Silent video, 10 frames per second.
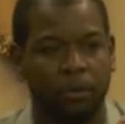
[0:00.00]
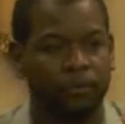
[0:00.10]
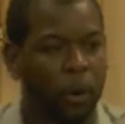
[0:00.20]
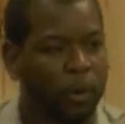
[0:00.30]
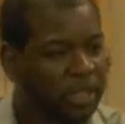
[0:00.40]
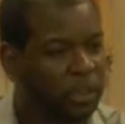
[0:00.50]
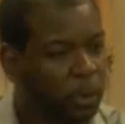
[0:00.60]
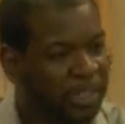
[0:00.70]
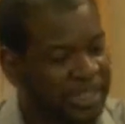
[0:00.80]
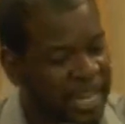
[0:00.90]
for us
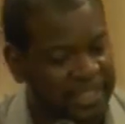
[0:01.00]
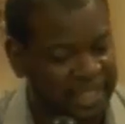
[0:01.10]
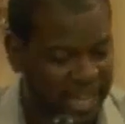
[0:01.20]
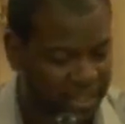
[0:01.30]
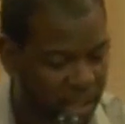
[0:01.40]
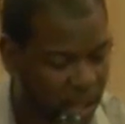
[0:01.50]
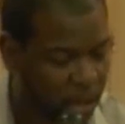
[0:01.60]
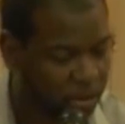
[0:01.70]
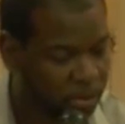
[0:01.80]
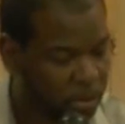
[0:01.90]
to assess
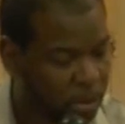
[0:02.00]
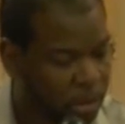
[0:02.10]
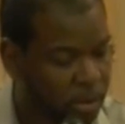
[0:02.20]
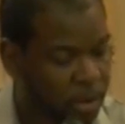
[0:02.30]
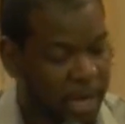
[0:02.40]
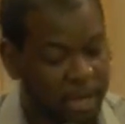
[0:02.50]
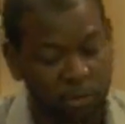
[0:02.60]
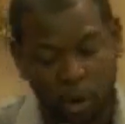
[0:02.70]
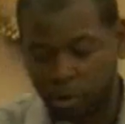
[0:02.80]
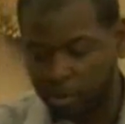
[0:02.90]
ourselves and
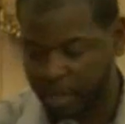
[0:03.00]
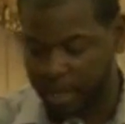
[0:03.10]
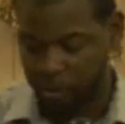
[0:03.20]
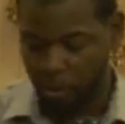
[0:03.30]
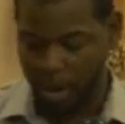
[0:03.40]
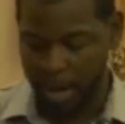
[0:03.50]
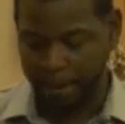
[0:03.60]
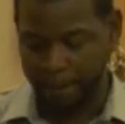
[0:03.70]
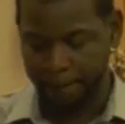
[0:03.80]
throw some things away.